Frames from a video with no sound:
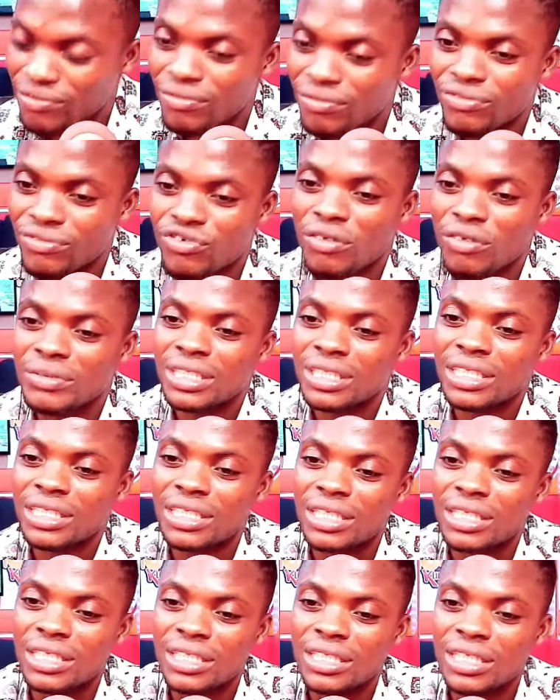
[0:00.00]
From
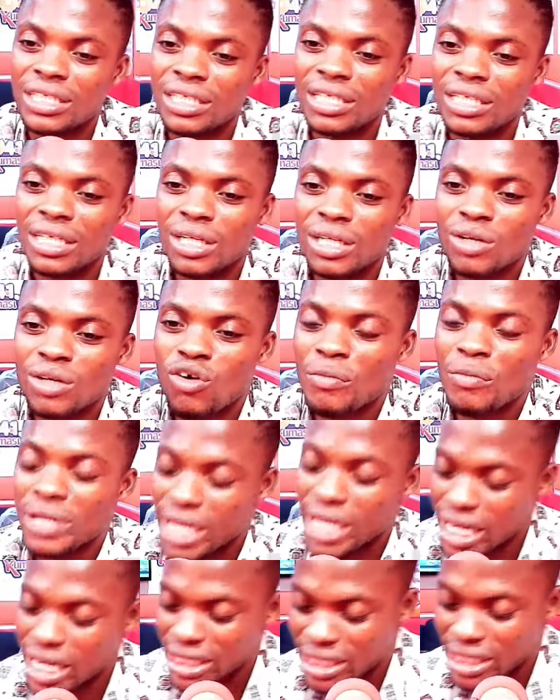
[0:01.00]
the
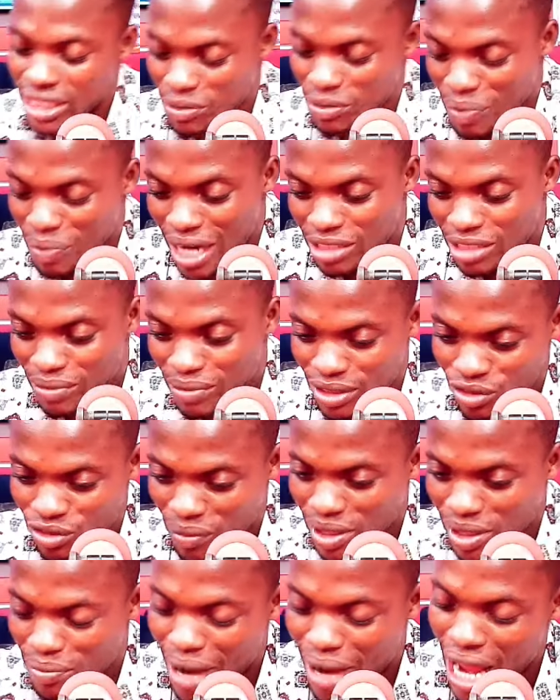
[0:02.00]
communication department
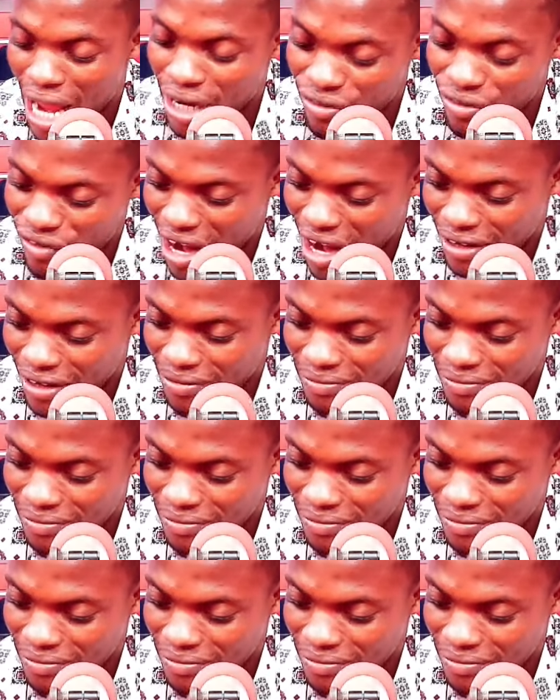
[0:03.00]
to the buy and run.